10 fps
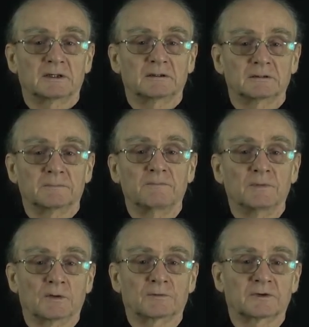
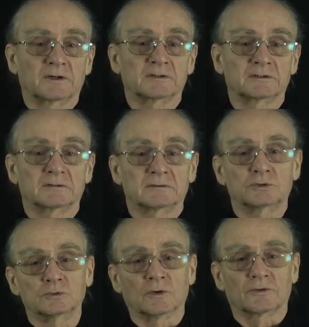of size
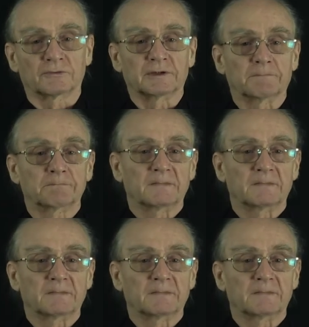2 or 3.